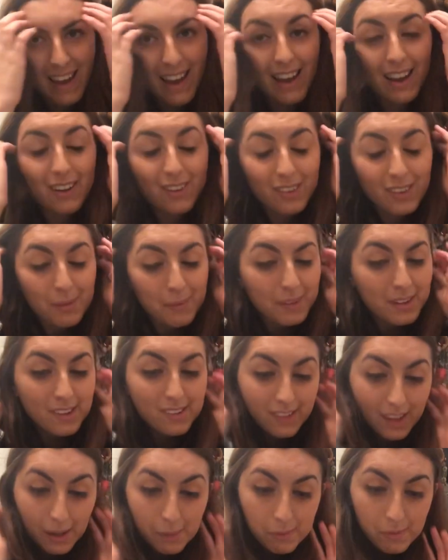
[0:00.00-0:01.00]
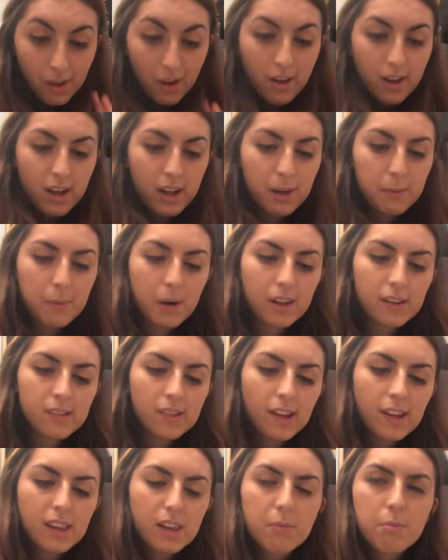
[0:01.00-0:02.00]
I got them at the same time. I'd
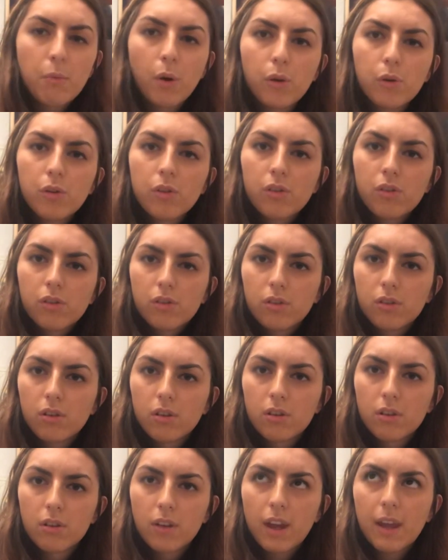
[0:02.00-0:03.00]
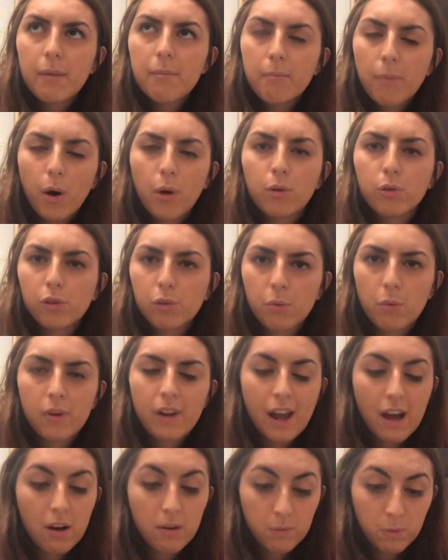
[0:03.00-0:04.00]
say the most impulse
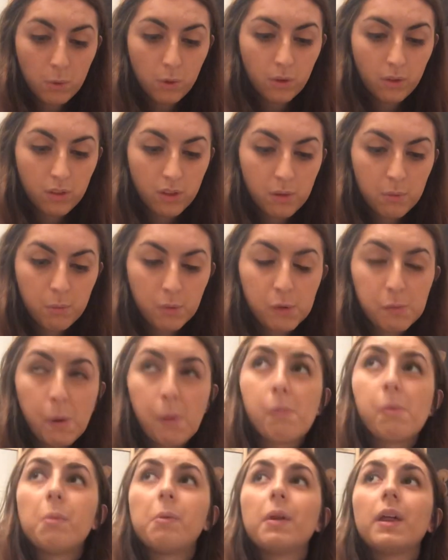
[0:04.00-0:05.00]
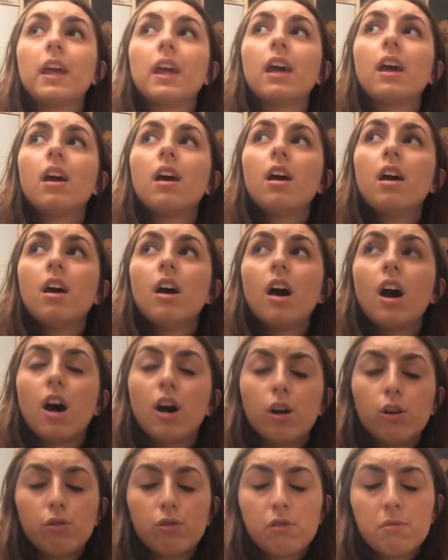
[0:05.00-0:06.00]
one out of all of them was probably
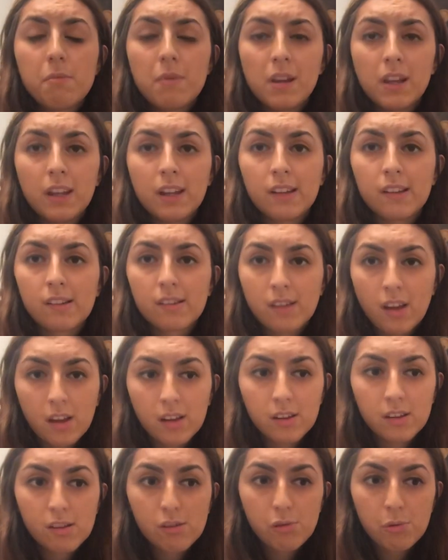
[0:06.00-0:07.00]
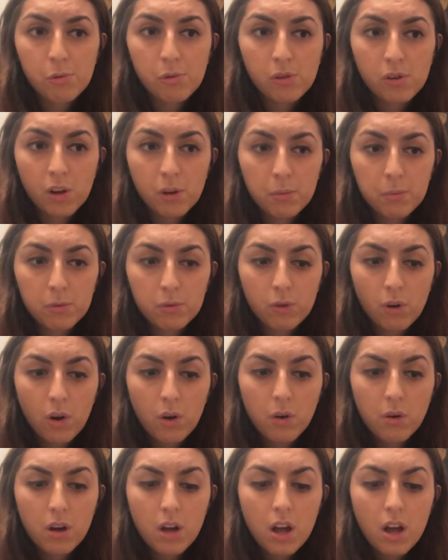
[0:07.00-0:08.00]
100 Million Suns from Snow
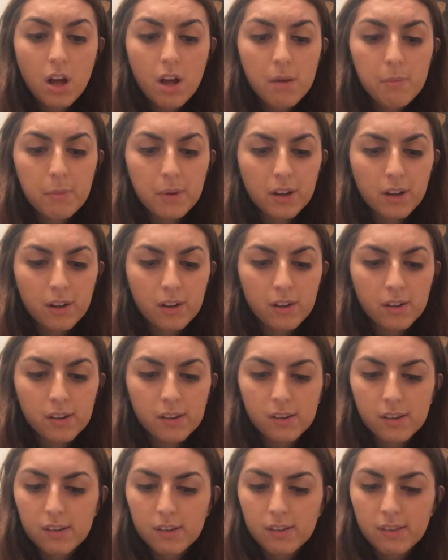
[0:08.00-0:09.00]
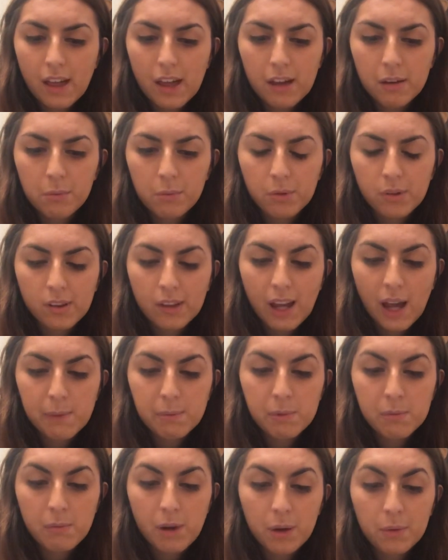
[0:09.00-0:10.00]
Patrol, because that was the
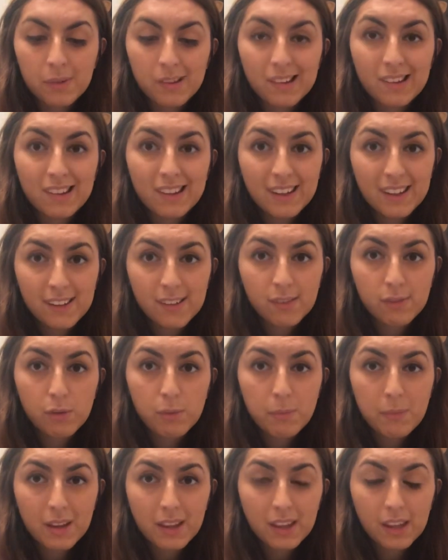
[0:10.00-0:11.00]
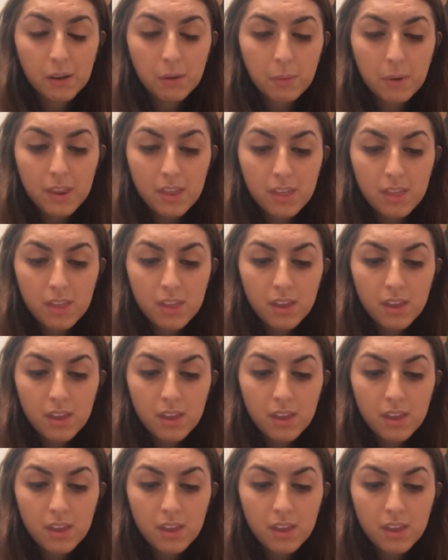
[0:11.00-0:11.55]
album I was least familiar with.